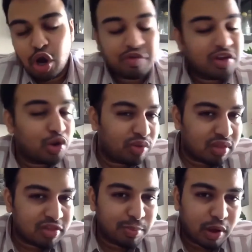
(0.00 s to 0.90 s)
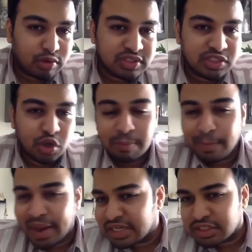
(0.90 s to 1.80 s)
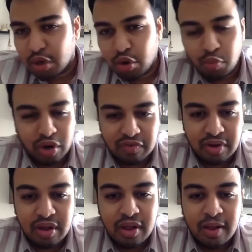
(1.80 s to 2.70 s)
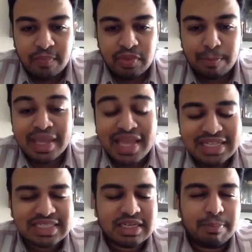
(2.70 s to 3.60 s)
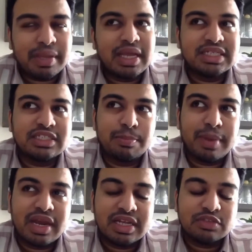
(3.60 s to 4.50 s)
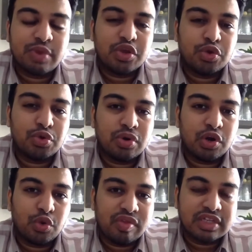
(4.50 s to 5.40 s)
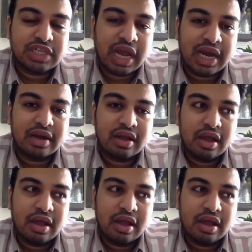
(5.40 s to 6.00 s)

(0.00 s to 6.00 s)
not when you lose a spouse or a pet or whatever. The biggest pain is when you lose a child.